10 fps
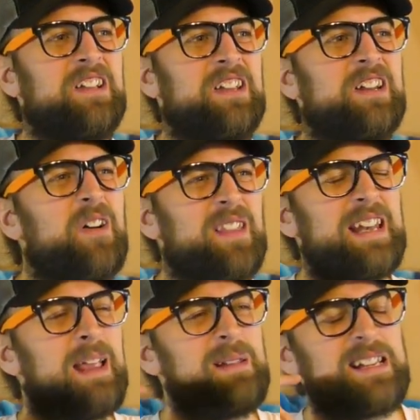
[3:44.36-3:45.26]
you know, the
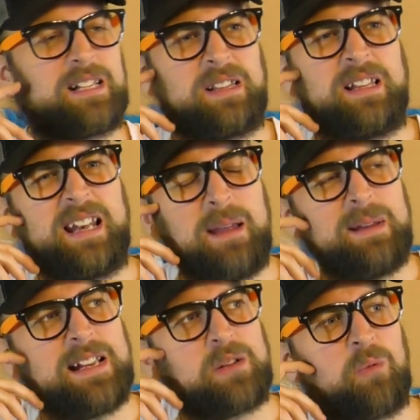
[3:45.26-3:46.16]
name needs the name
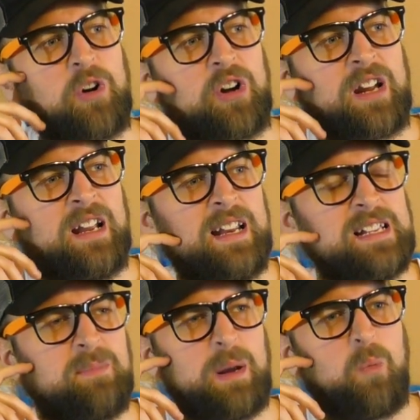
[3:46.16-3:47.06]
needs work. It
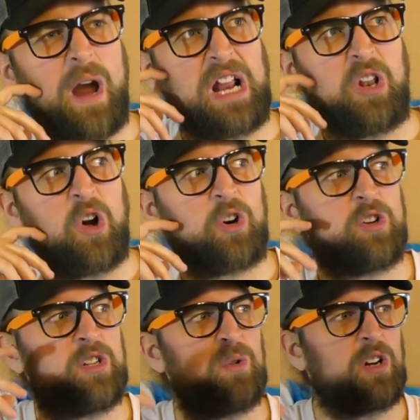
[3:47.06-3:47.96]
needs to be way
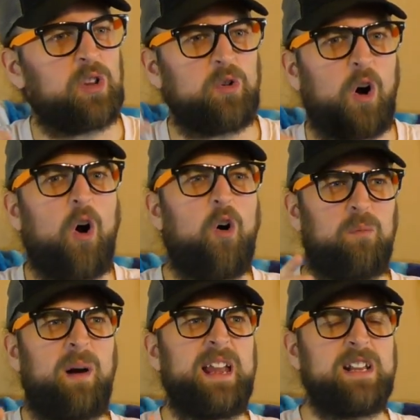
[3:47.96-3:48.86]
longer to include all
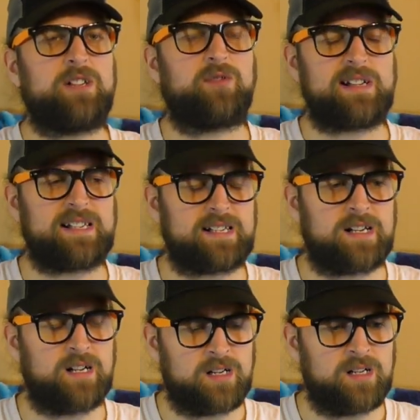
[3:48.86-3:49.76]
of my interests.